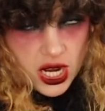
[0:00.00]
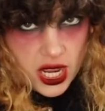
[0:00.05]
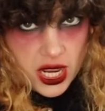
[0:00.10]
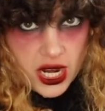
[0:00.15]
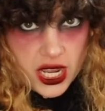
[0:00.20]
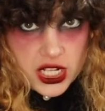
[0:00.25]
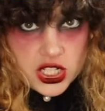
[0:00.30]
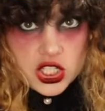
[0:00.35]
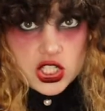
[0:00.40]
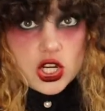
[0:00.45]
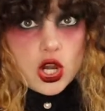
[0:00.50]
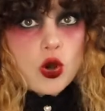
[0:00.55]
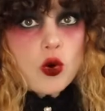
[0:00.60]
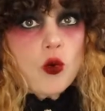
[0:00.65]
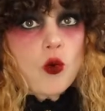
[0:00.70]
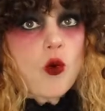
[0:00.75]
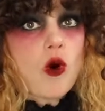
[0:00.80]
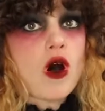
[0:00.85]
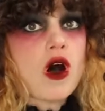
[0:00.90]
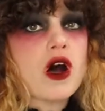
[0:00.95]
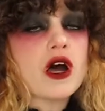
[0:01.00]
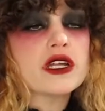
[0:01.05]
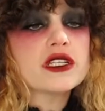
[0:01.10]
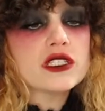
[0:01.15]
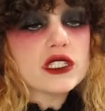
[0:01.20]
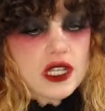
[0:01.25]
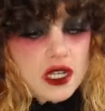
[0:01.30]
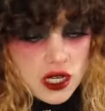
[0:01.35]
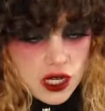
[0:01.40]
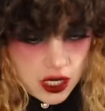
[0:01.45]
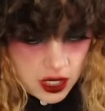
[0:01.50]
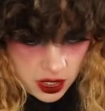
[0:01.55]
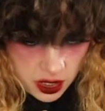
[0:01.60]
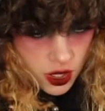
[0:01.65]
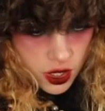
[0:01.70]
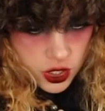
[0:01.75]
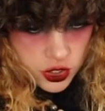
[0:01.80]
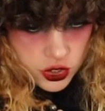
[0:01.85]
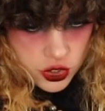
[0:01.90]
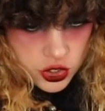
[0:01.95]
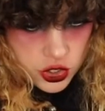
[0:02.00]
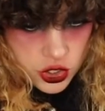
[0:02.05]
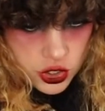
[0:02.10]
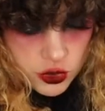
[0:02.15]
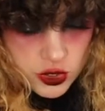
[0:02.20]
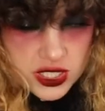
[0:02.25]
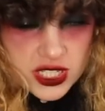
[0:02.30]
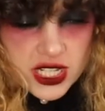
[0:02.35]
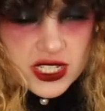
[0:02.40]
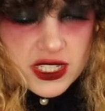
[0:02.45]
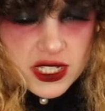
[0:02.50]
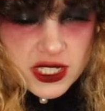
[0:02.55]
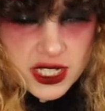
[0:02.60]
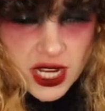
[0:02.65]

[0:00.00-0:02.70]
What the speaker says: and I don't want two sets of